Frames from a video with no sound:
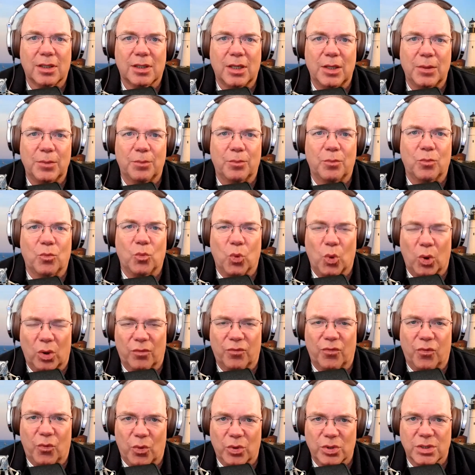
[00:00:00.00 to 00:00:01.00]
keep
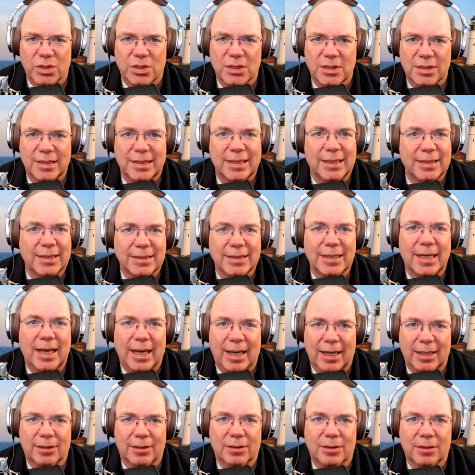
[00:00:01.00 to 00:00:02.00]
workforces
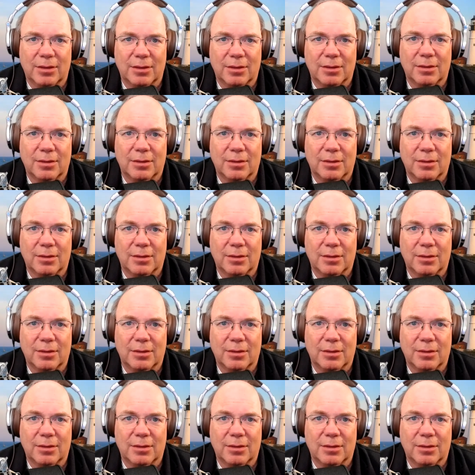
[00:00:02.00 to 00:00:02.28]
intact.